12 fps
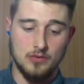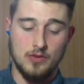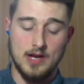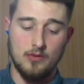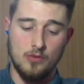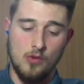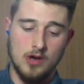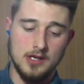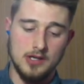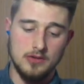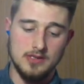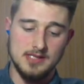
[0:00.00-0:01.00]
What I would want to
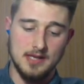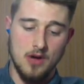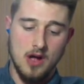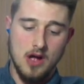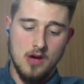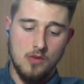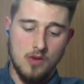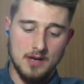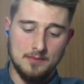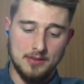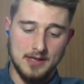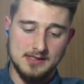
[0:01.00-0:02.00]
do is I'd want to
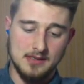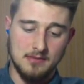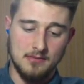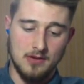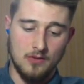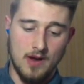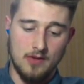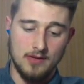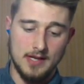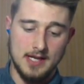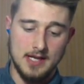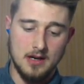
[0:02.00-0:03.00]
place him around
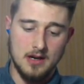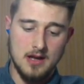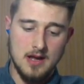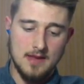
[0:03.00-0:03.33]
here.